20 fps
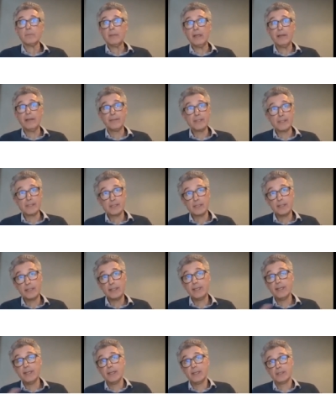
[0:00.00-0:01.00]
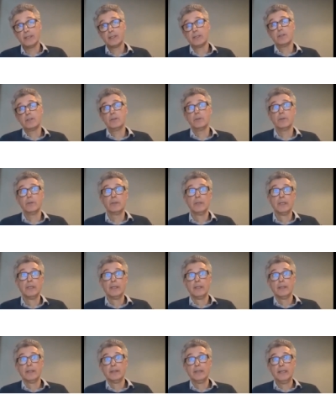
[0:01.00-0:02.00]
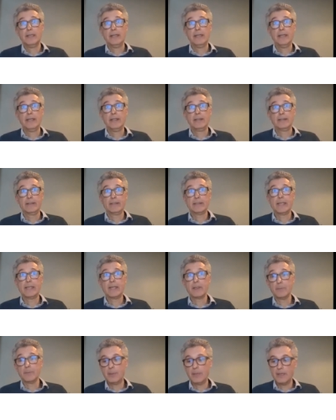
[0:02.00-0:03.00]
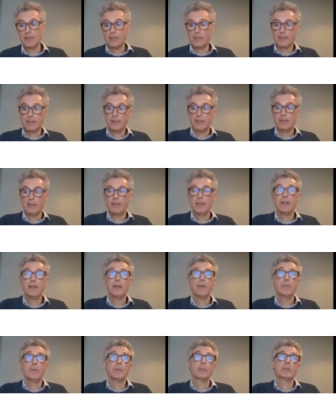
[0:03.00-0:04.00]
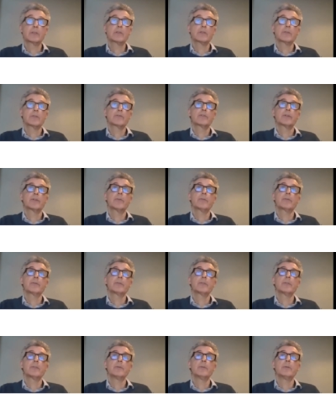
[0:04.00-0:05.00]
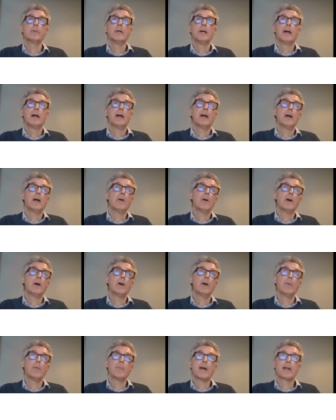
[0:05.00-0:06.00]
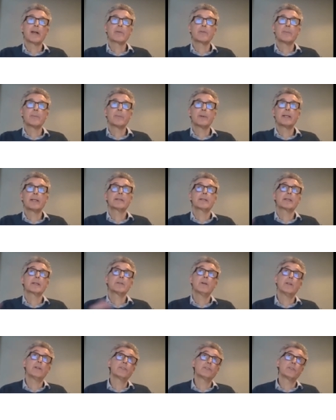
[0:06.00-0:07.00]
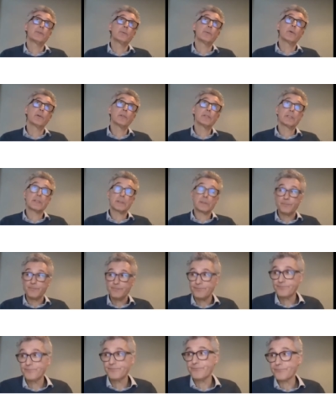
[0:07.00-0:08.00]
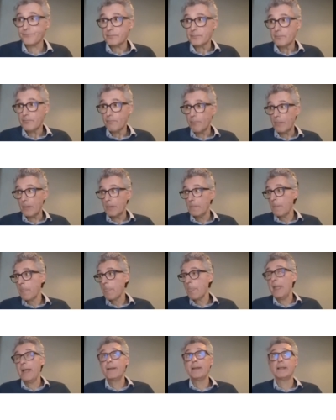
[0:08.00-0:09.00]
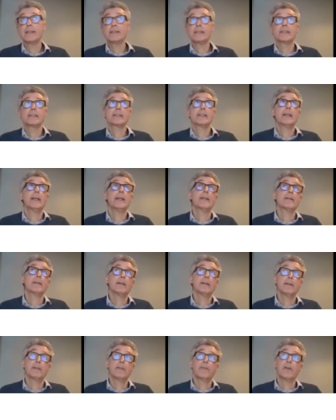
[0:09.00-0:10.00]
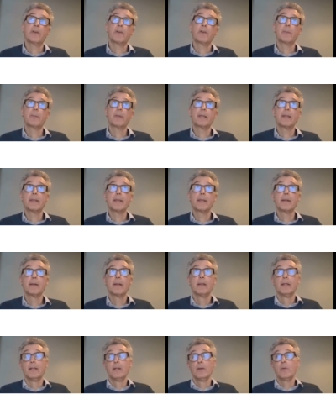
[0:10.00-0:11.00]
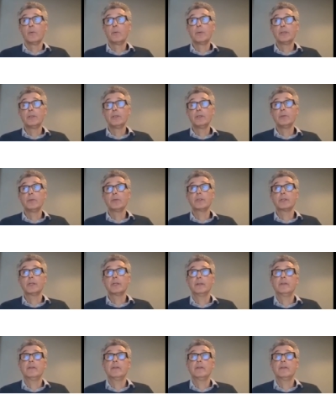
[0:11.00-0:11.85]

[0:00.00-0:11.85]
And this is leading us to the second part, which shows you how our microplate technology works. And as I said in the very beginning, we use